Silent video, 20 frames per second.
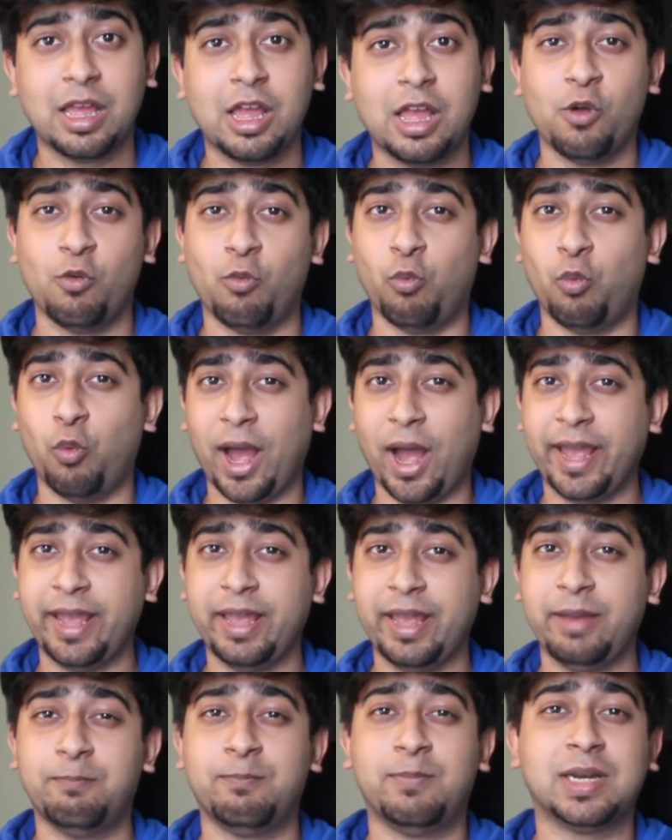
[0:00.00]
Why?
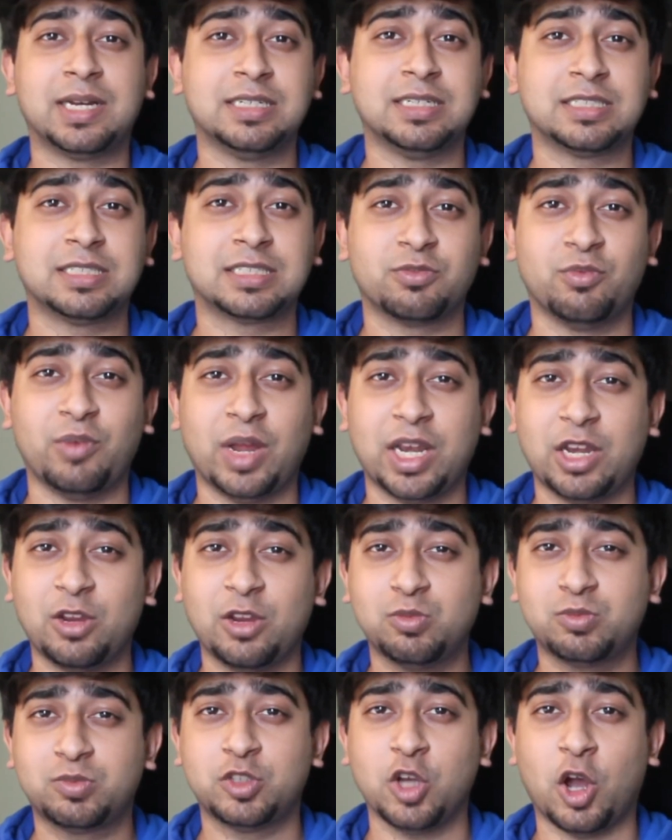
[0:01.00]
Because when you
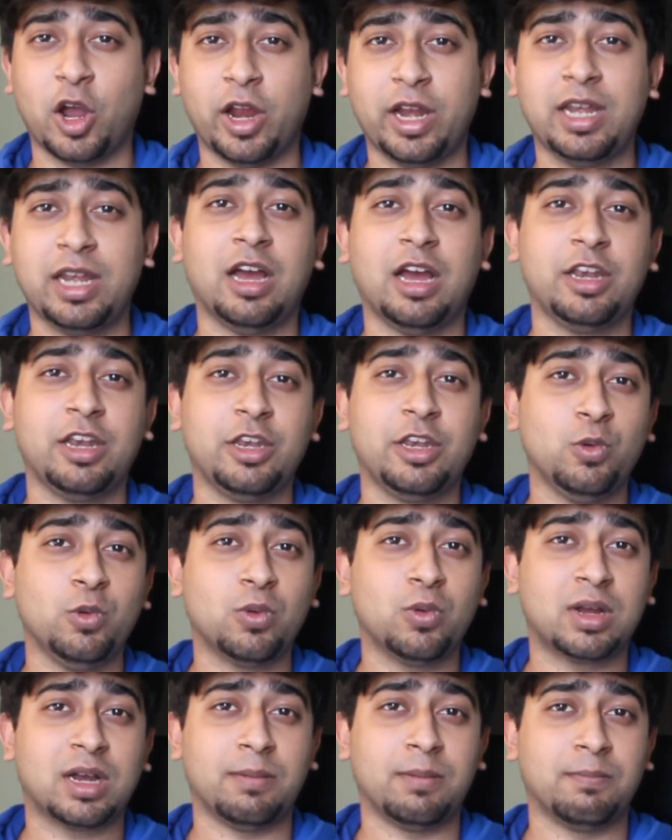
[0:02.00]
joined a new
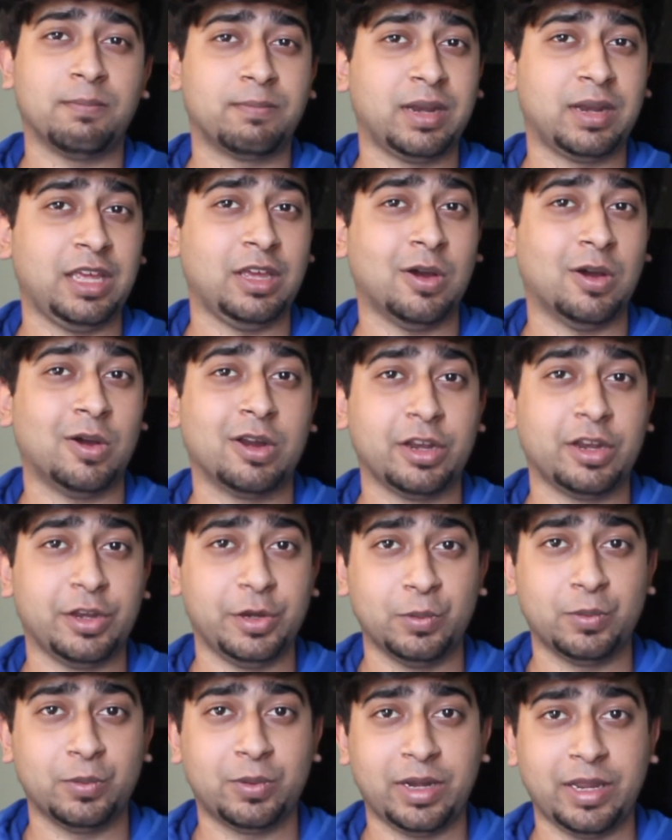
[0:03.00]
company or a new
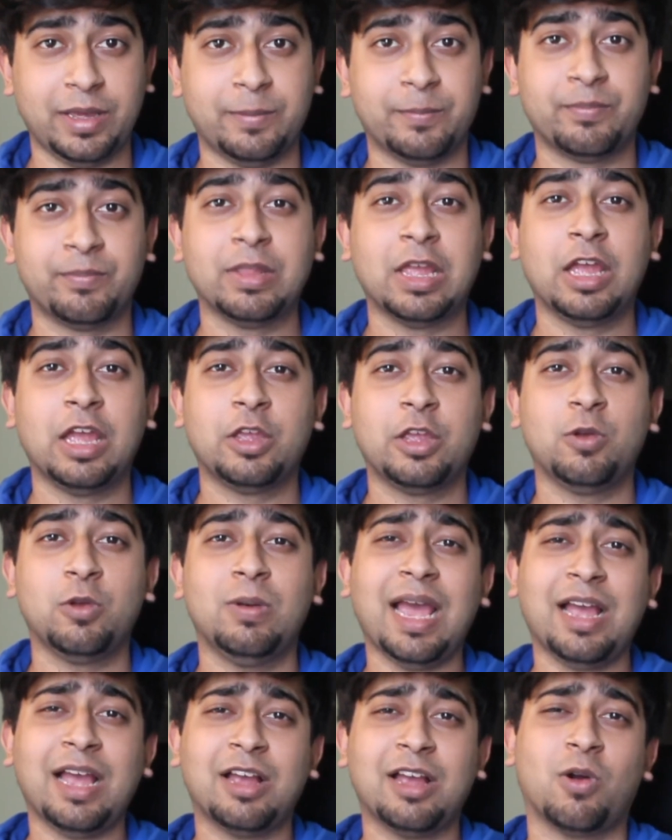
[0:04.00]
team, you
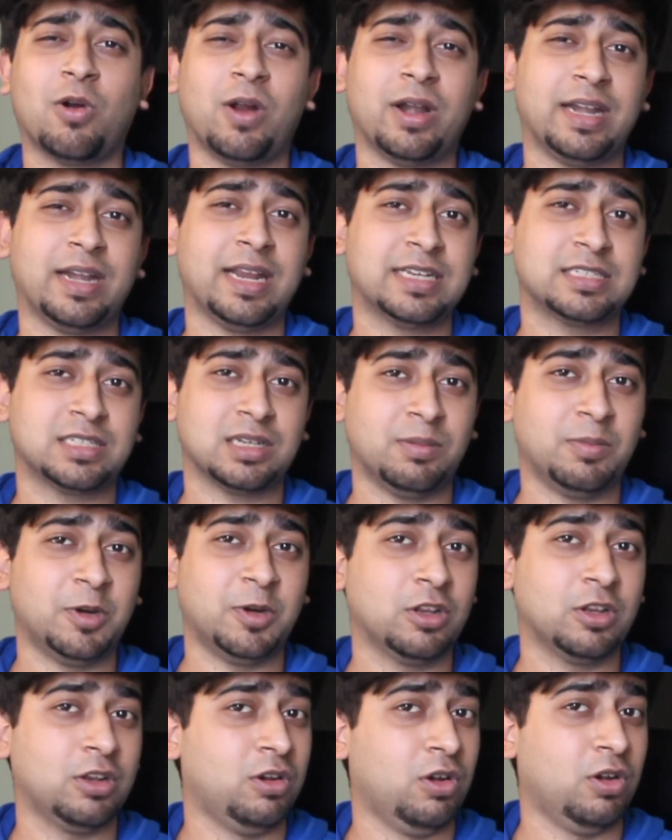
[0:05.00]
lack context about a
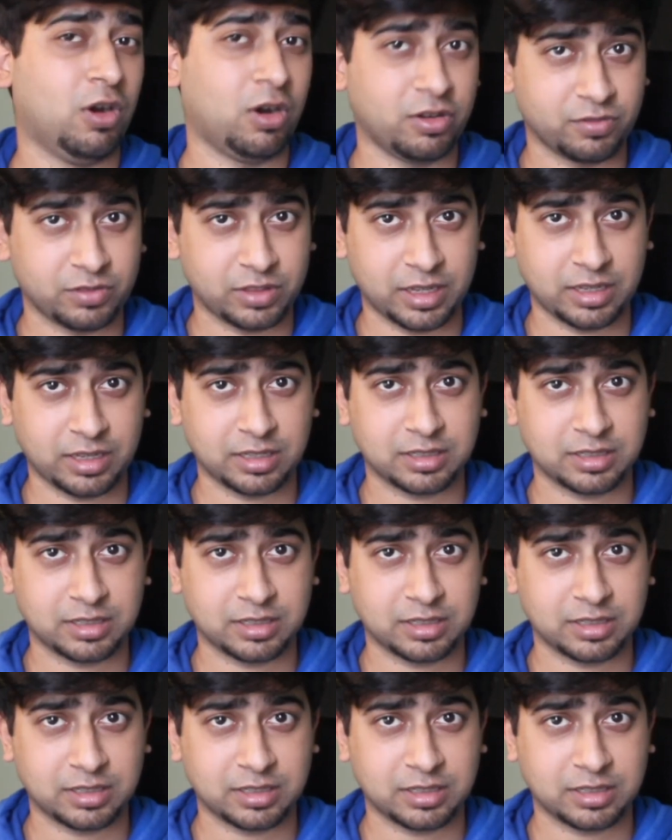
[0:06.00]
lot of things.